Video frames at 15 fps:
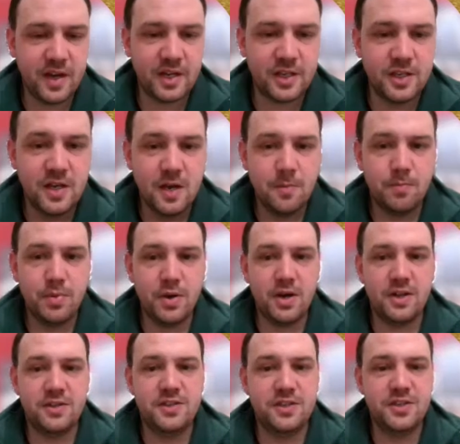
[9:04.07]
fact,
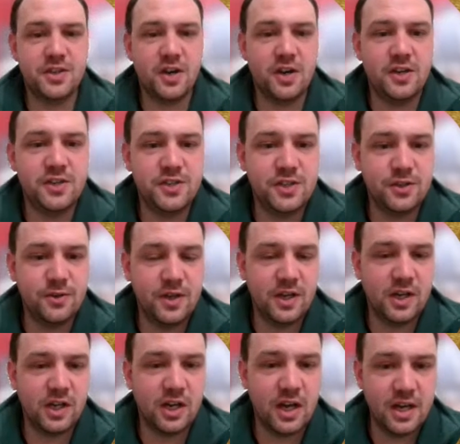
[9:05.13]
Perth decides to
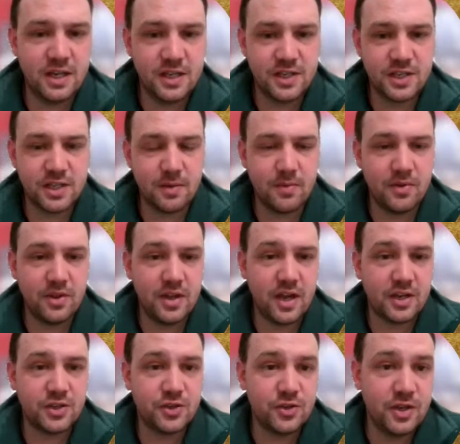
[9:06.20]
incline some of the
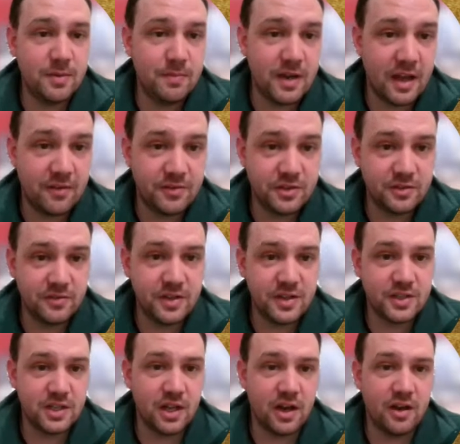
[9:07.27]
extreme left of
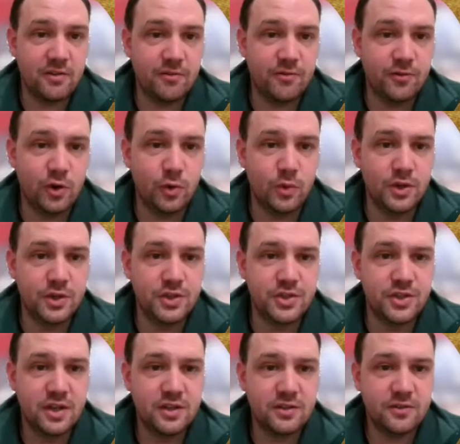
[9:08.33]
his line
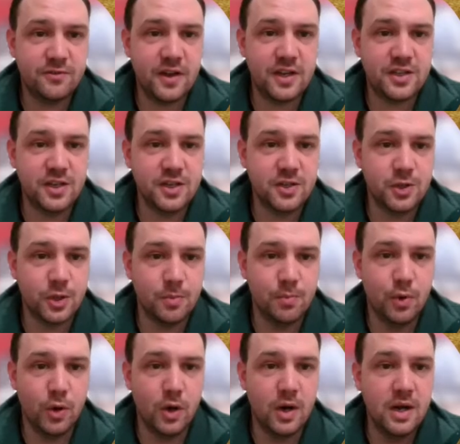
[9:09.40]
forwards to face into the
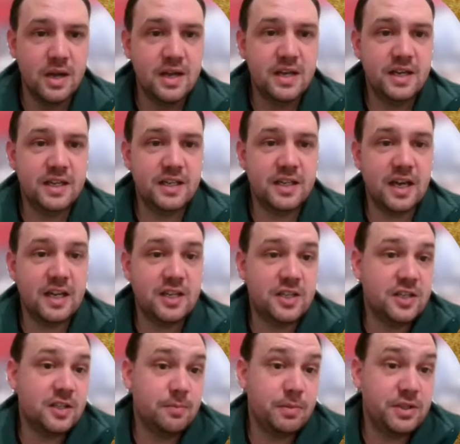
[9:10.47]
moor in
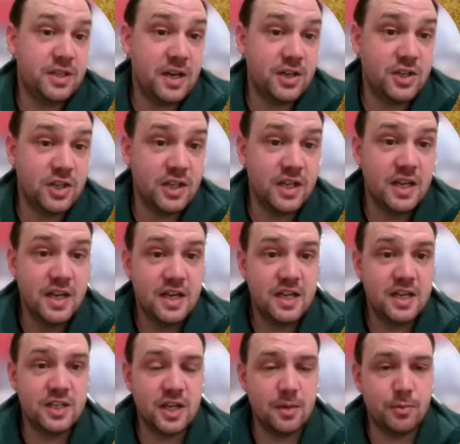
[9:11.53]
case potentially
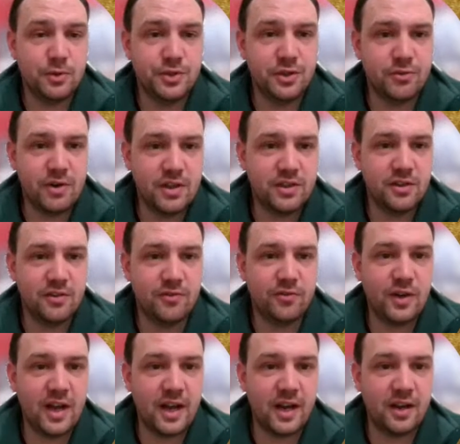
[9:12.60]
he's able to threaten the
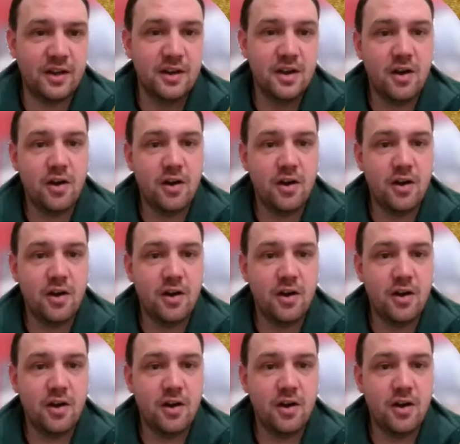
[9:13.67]
flank